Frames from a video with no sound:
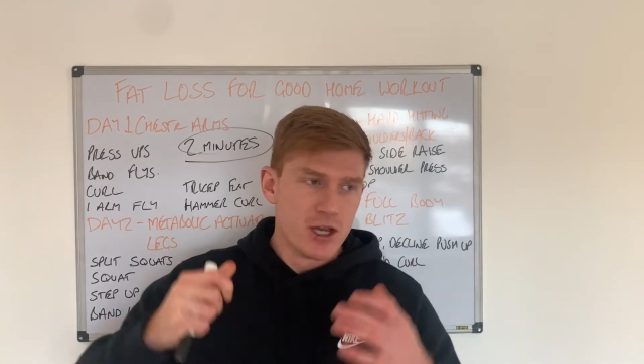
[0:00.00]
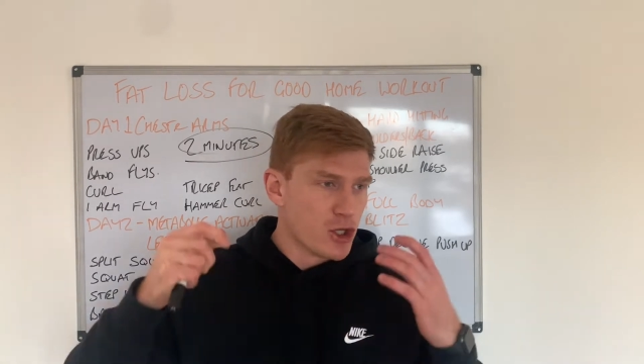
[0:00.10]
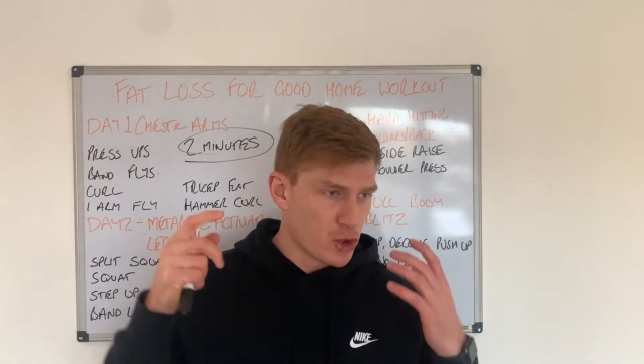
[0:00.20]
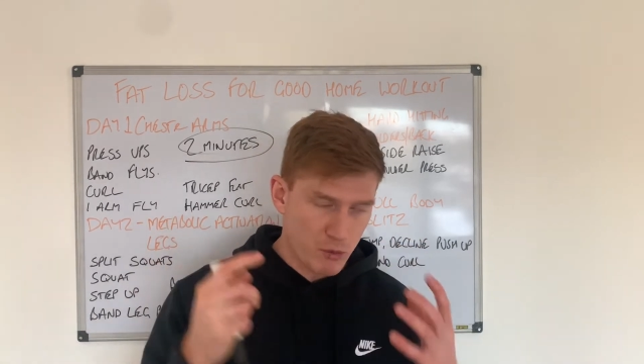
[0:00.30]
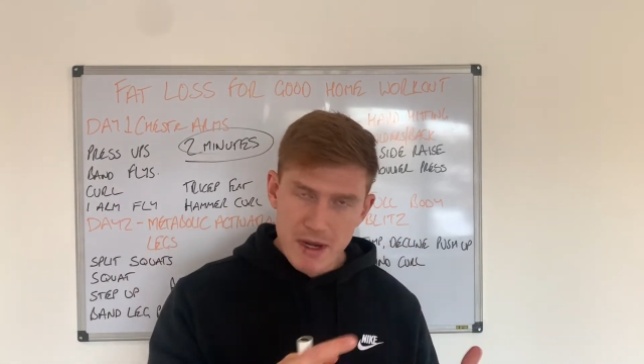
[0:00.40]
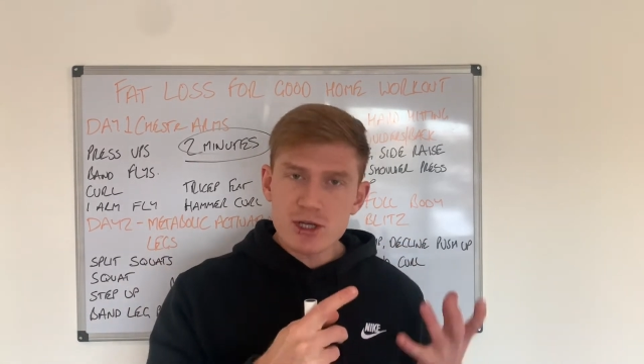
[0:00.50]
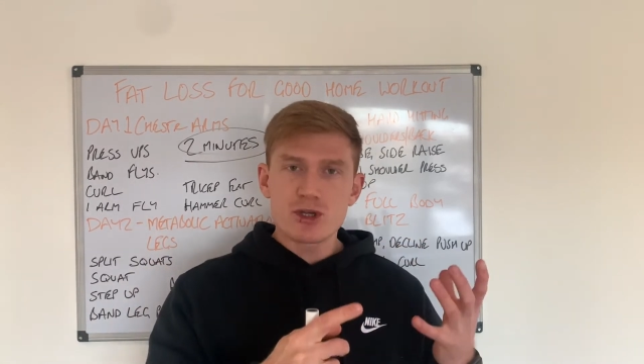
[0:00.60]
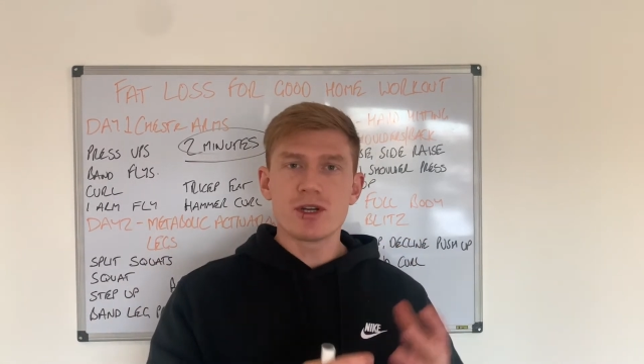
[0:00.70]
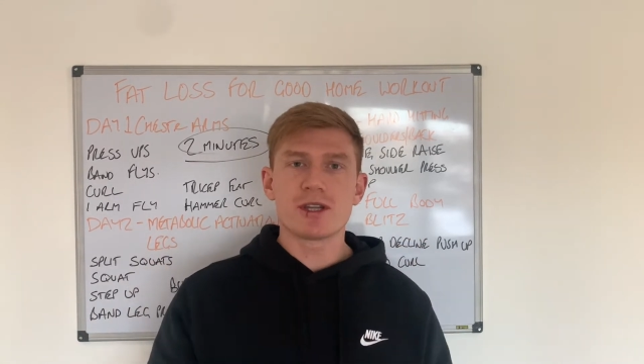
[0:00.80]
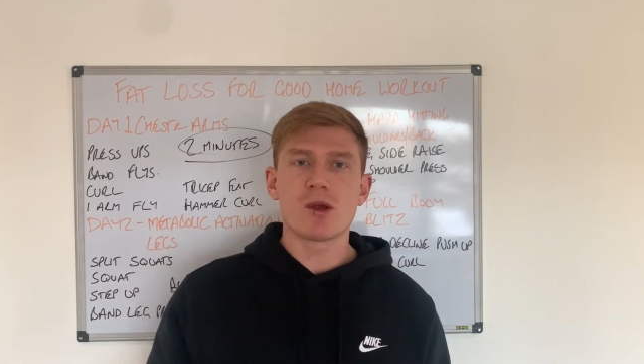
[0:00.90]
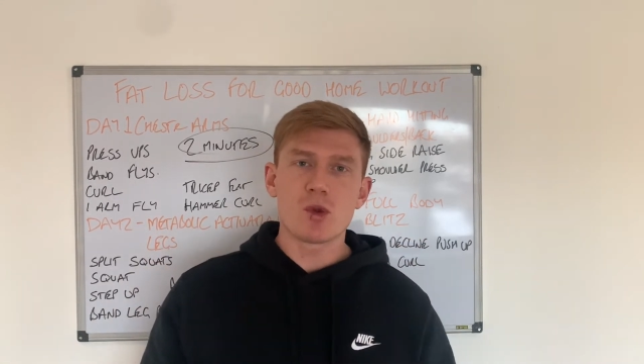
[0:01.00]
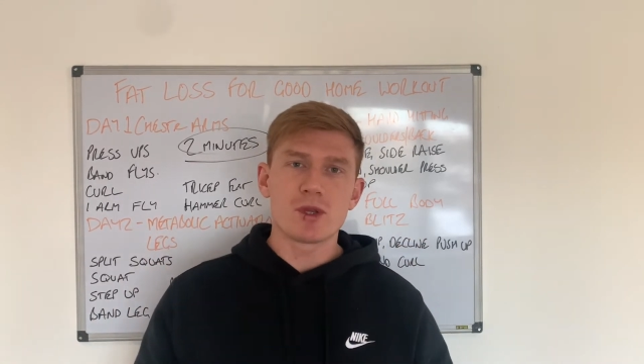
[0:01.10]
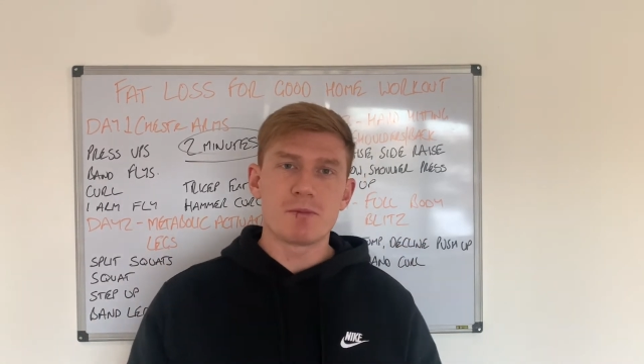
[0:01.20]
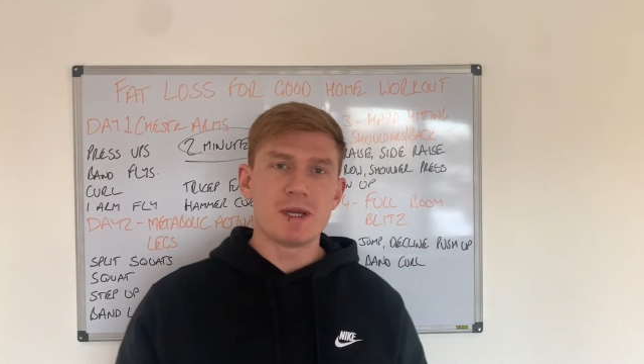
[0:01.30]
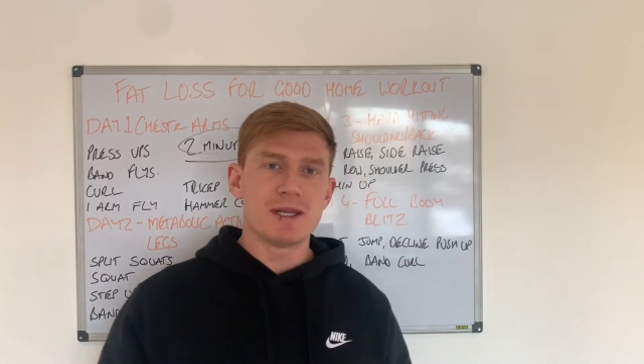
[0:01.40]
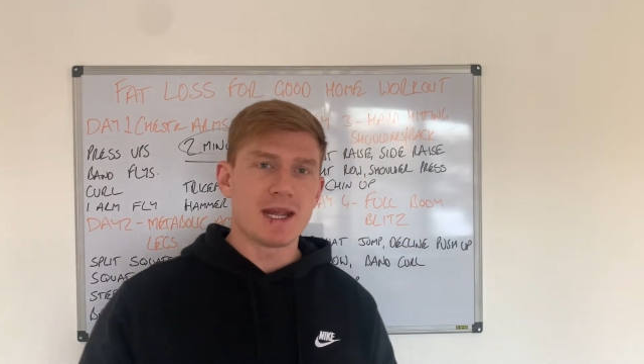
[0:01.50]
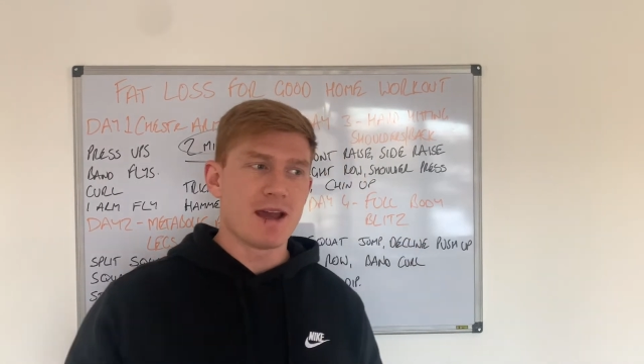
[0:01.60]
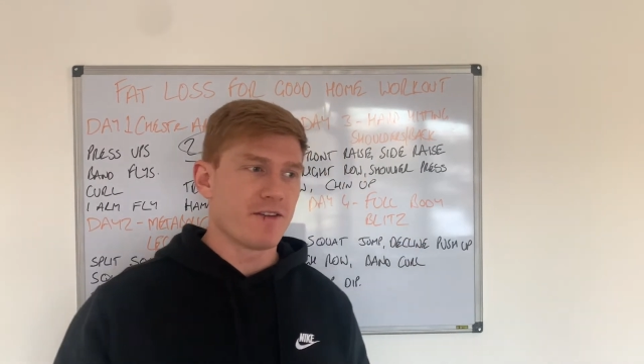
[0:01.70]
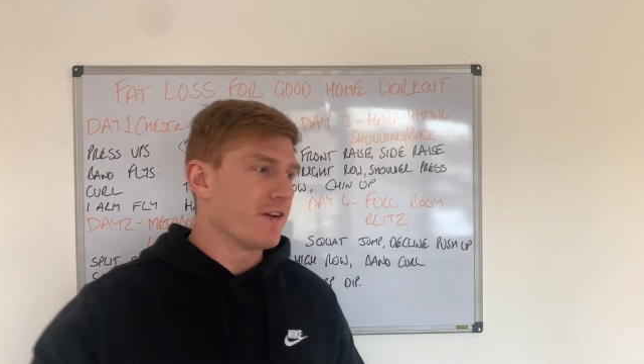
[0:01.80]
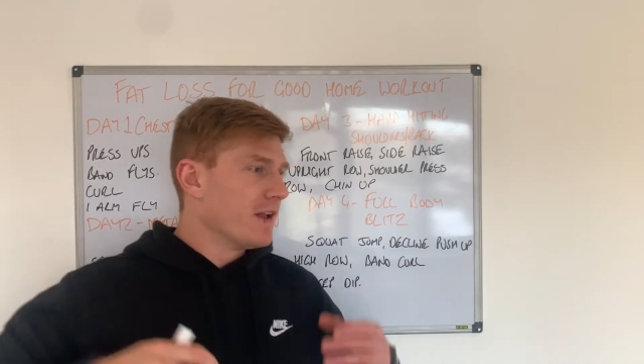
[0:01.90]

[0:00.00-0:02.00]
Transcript: So make sure and download the PDF.